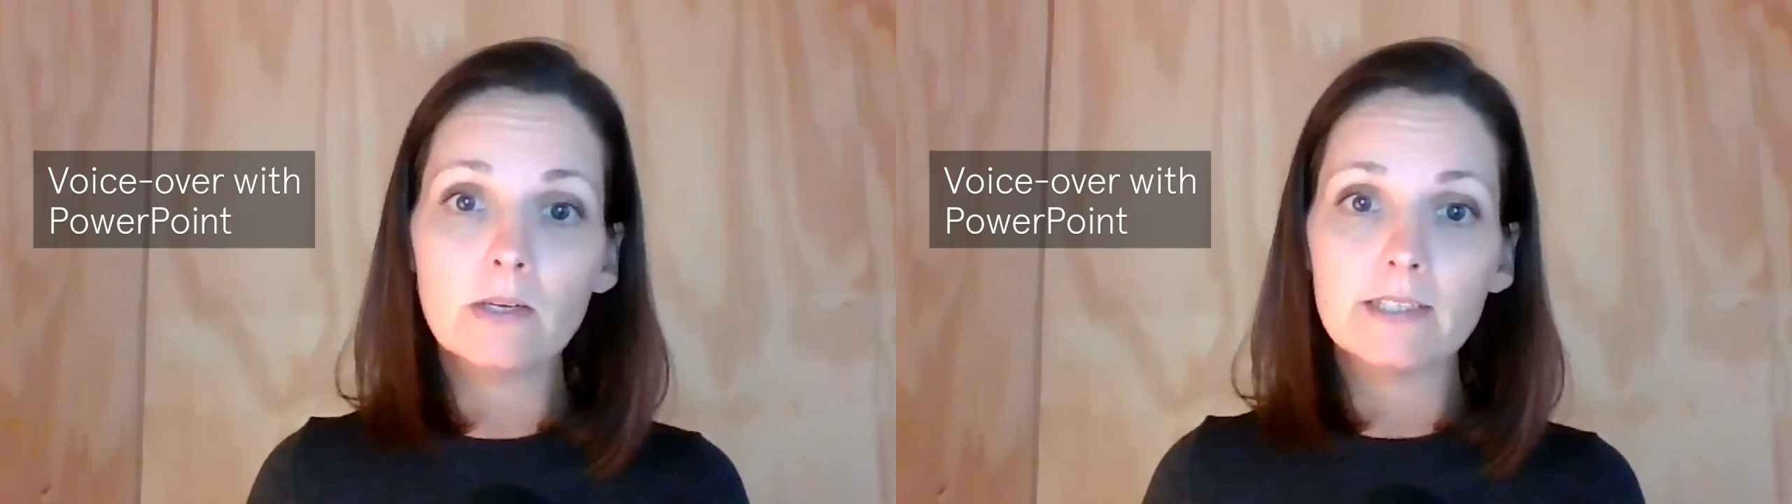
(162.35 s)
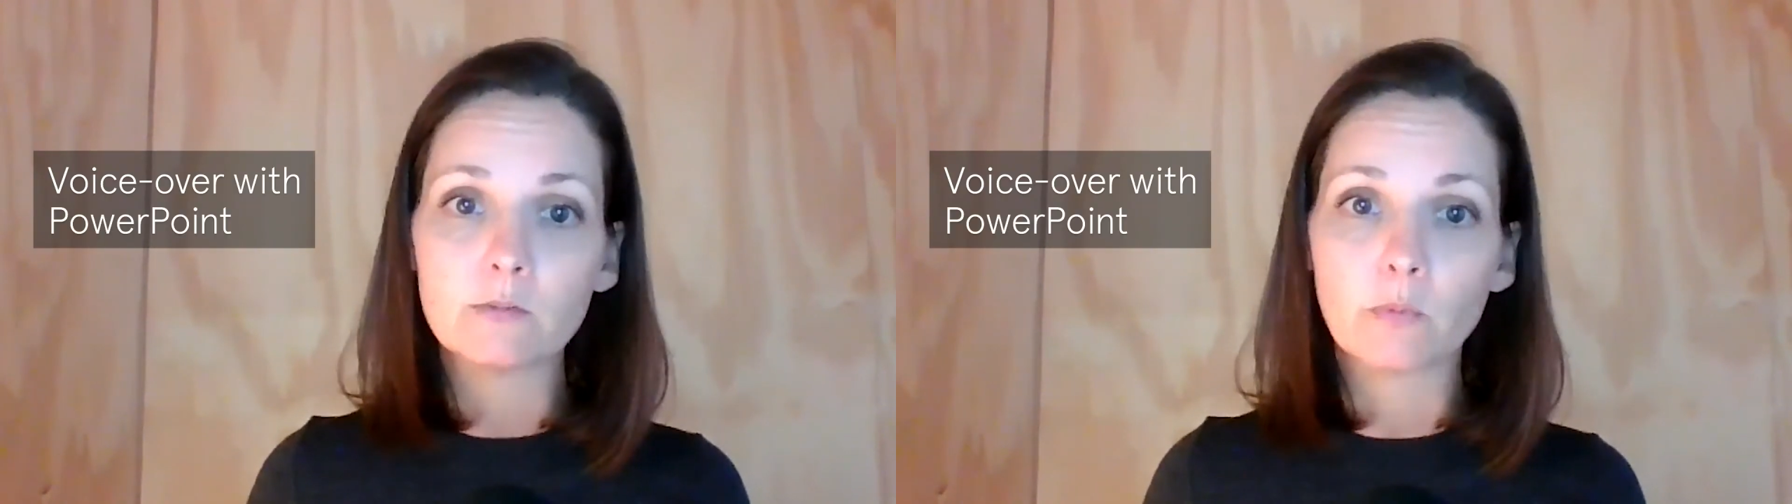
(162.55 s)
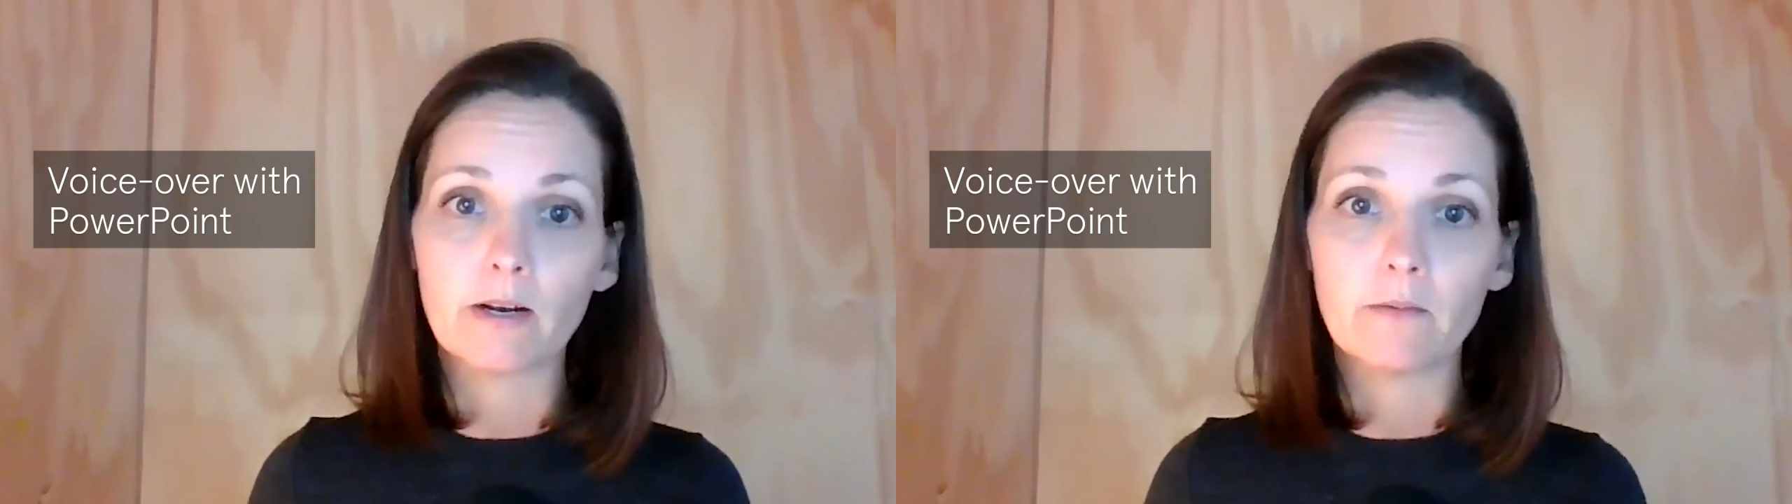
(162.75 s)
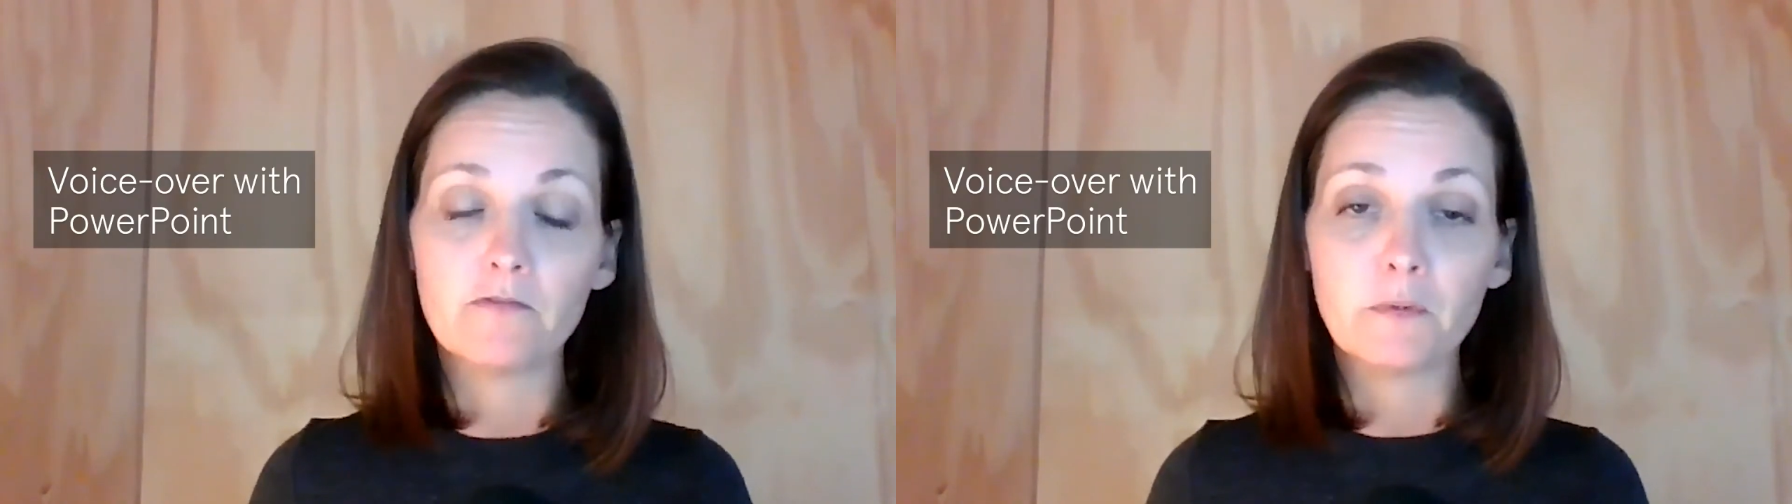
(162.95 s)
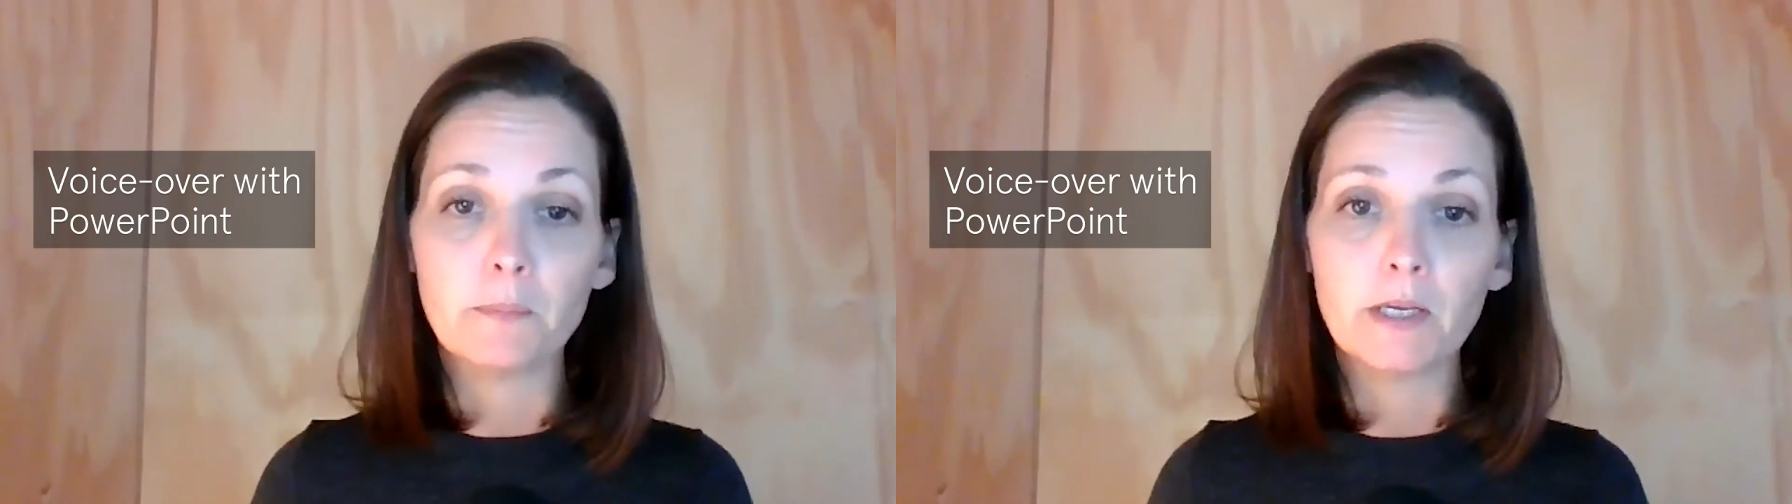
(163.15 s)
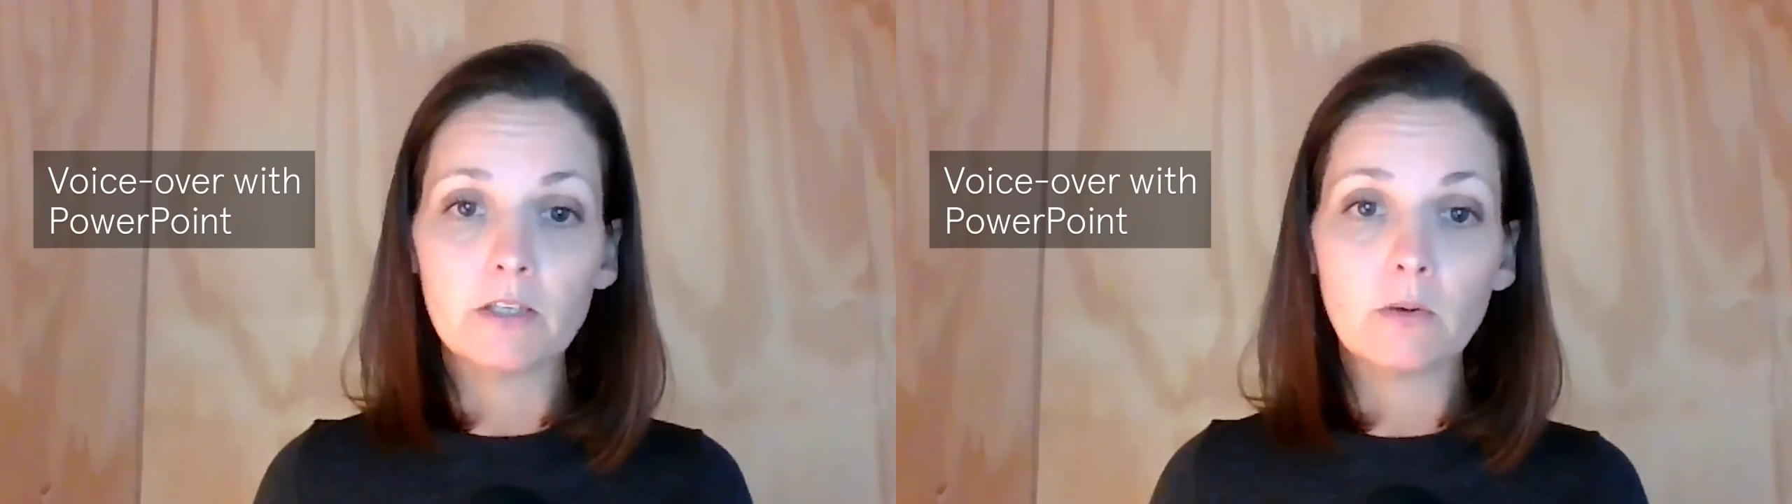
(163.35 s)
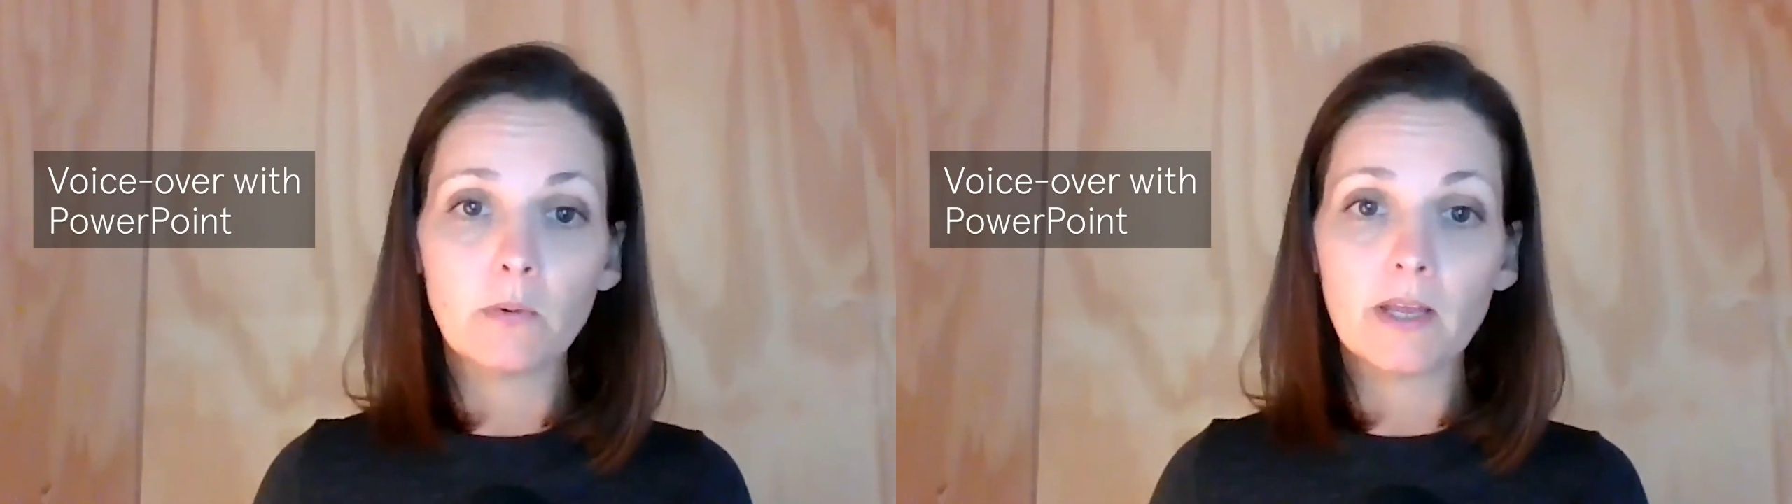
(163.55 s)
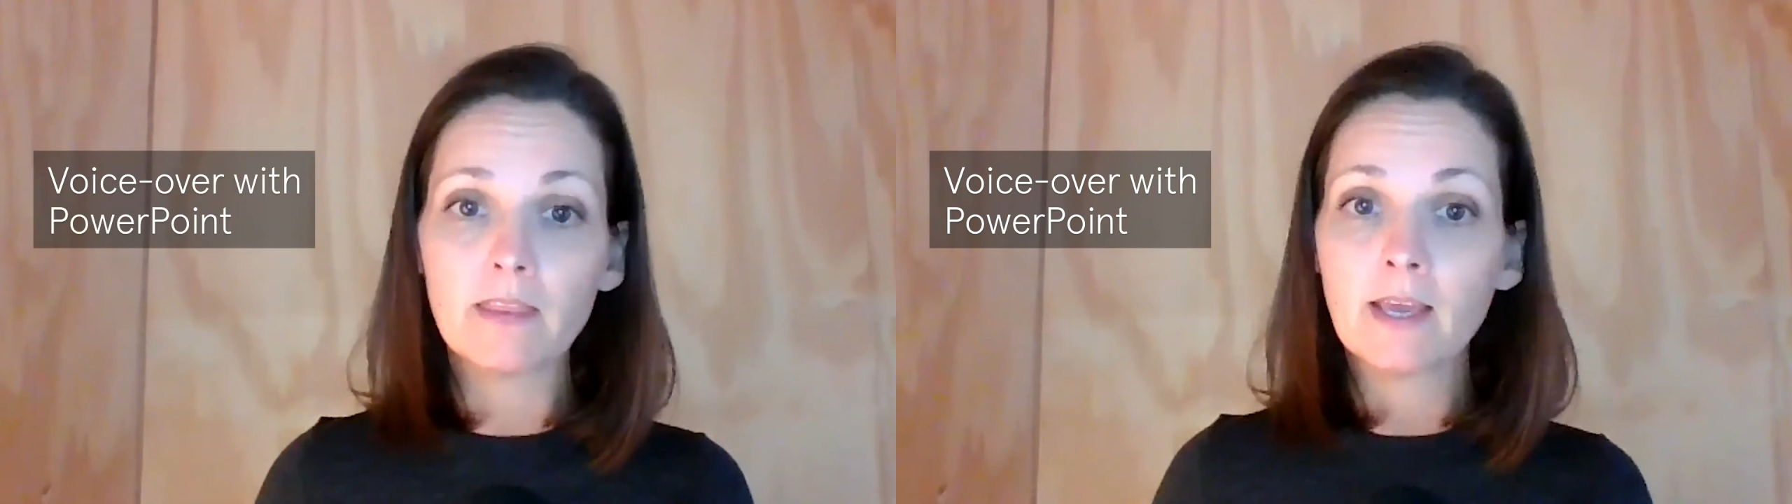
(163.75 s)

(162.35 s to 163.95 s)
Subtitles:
it's what I'm familiar with.